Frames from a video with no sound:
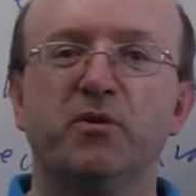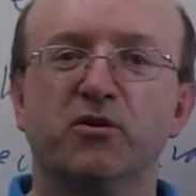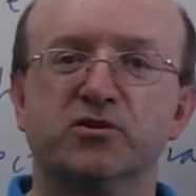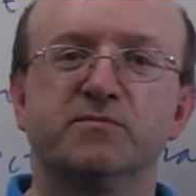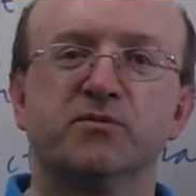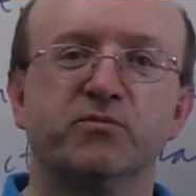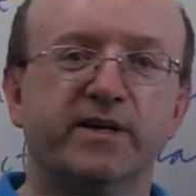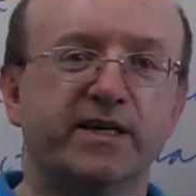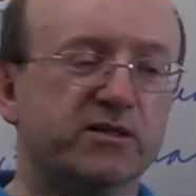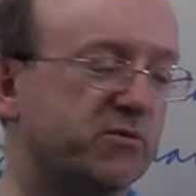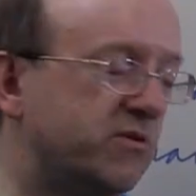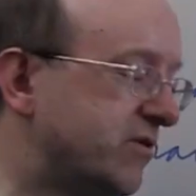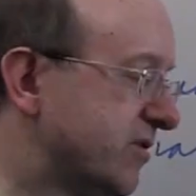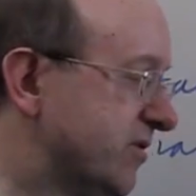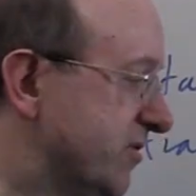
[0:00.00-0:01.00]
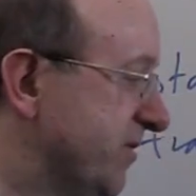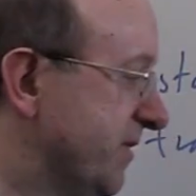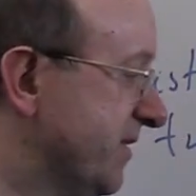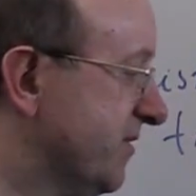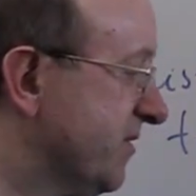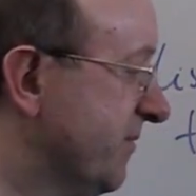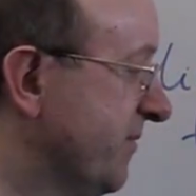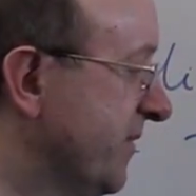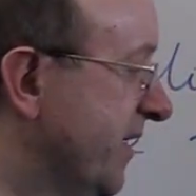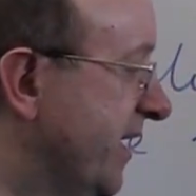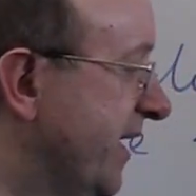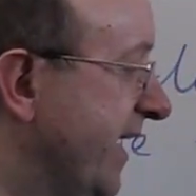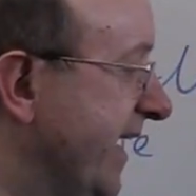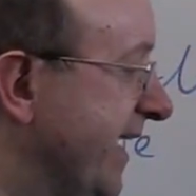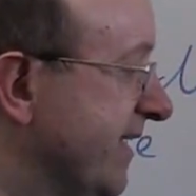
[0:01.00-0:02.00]
possible ways one can do this.
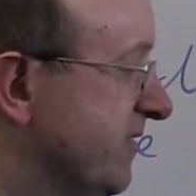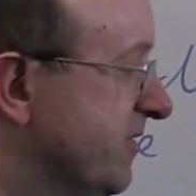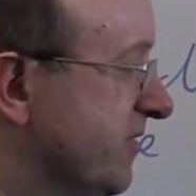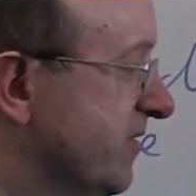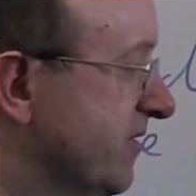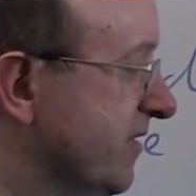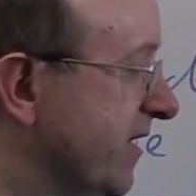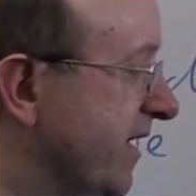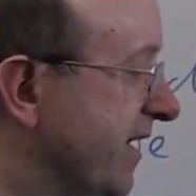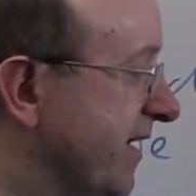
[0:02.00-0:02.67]
It's